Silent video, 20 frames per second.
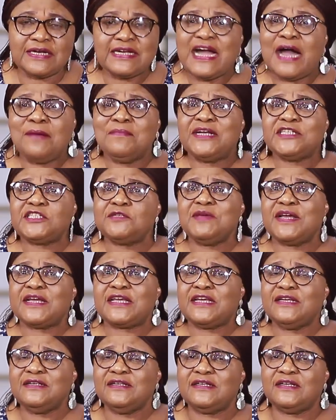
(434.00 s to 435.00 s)
garment
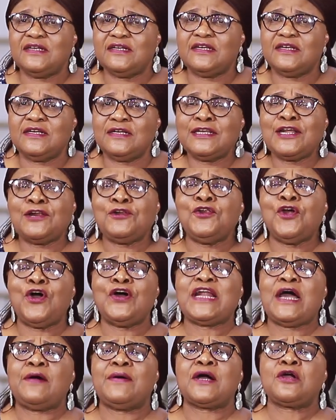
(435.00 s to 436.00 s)
making. The
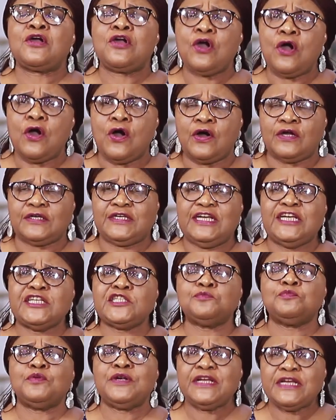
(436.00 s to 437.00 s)
Lord our God
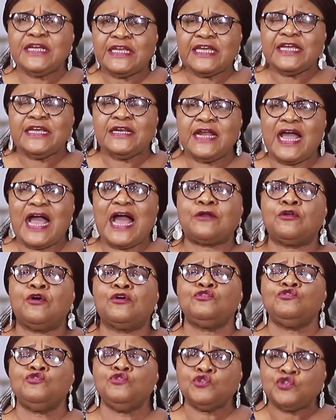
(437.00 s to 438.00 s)
is bringing an
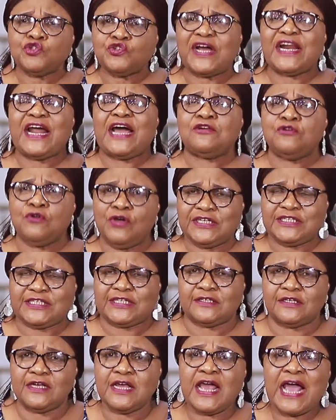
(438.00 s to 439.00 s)
unusual
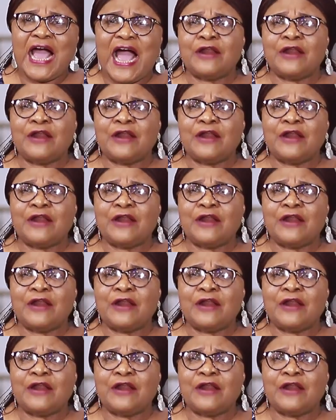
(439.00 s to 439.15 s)
anointing,